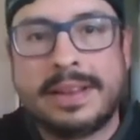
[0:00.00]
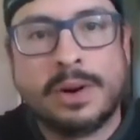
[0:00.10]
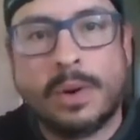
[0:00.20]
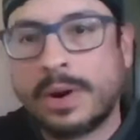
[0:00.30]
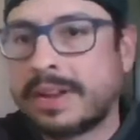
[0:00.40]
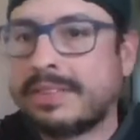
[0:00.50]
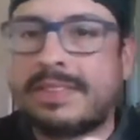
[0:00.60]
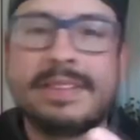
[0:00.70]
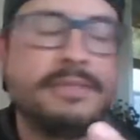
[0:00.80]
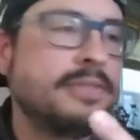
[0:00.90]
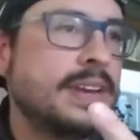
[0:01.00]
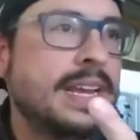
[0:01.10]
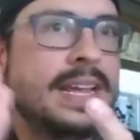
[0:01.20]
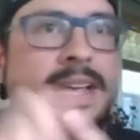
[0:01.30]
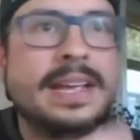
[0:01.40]
the Oregon
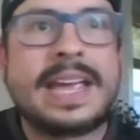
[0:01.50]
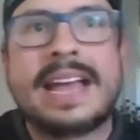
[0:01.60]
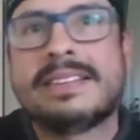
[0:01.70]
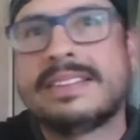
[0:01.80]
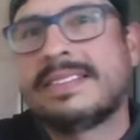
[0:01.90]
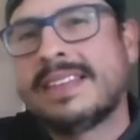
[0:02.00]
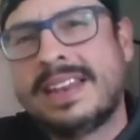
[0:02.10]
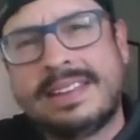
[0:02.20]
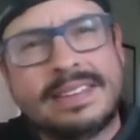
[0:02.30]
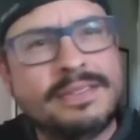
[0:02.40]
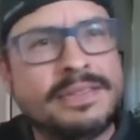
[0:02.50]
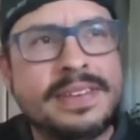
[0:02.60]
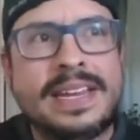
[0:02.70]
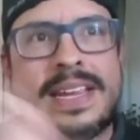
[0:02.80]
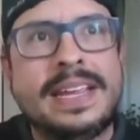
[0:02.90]
Symphony, Kansas City
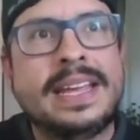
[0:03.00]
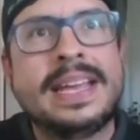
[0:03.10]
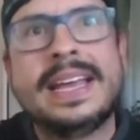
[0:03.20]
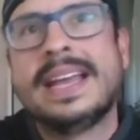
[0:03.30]
Symphony,